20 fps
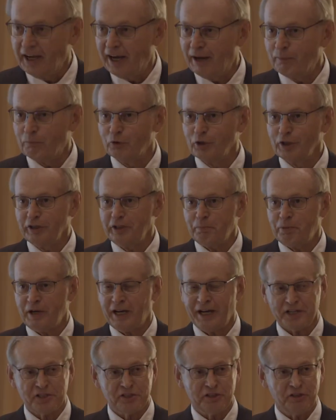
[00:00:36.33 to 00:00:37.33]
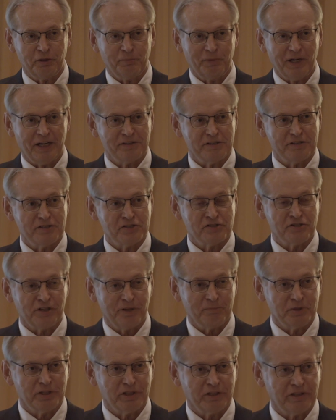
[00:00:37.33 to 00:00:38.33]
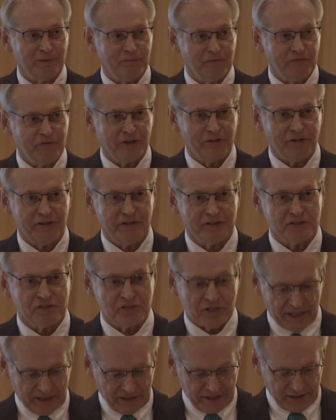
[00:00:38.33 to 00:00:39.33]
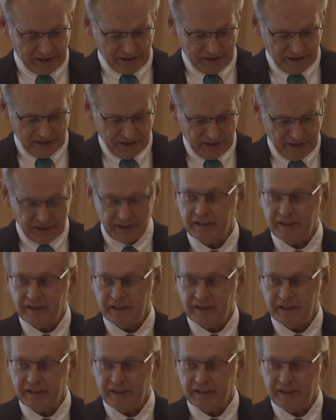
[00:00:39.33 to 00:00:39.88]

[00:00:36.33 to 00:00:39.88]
I'm really passionate about this subject. I'm very excited.